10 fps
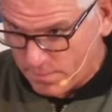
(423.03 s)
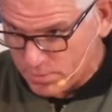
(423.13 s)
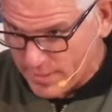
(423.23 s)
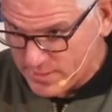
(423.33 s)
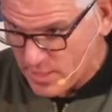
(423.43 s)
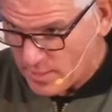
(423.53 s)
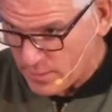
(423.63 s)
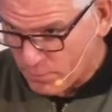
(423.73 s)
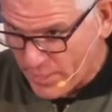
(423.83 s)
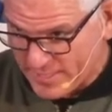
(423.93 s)
place
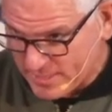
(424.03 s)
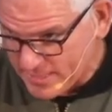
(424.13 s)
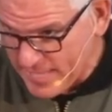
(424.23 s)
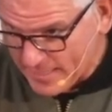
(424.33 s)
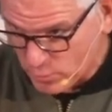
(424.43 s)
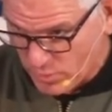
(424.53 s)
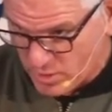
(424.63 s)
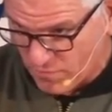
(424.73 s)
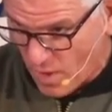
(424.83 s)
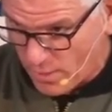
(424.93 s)
to pray, to connect with
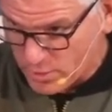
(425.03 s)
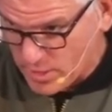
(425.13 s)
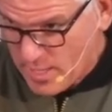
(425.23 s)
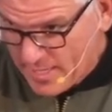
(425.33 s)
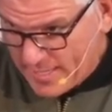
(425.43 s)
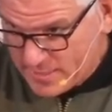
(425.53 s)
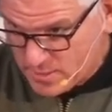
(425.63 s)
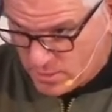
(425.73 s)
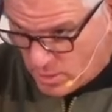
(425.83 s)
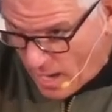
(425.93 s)
his Father.
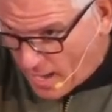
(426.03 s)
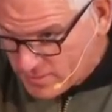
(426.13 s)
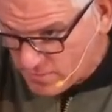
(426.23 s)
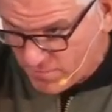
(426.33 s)
He's God's the